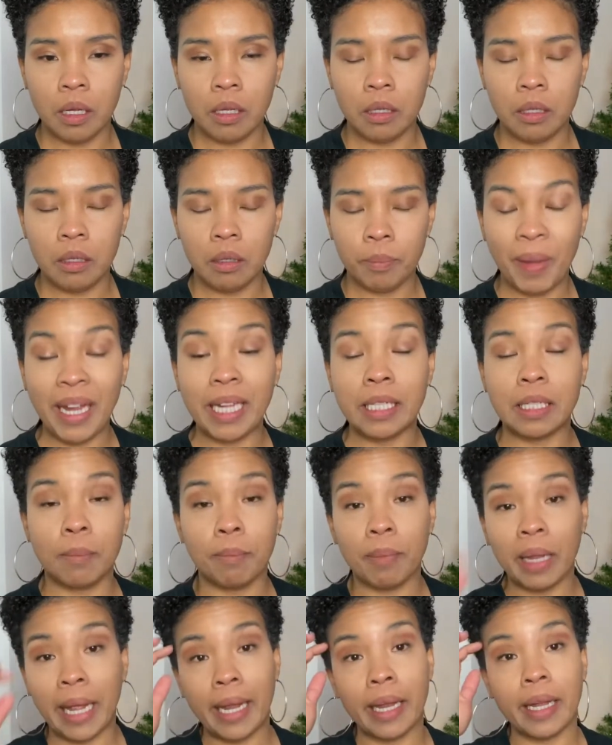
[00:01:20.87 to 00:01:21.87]
pigs in
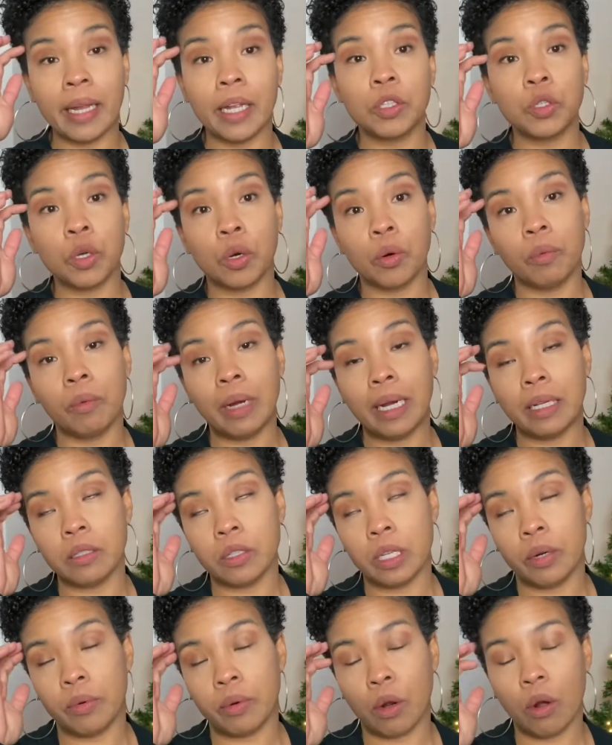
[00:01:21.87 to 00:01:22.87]
blankets, or as
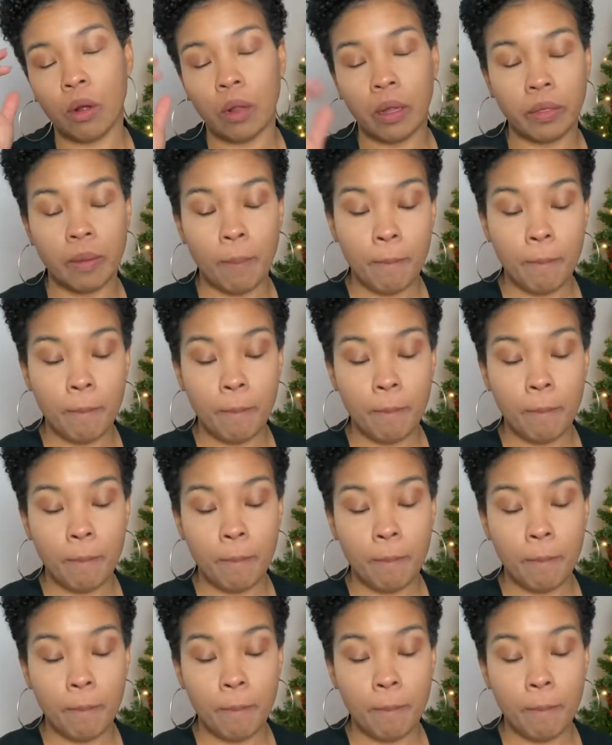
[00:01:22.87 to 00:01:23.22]
they were calling them,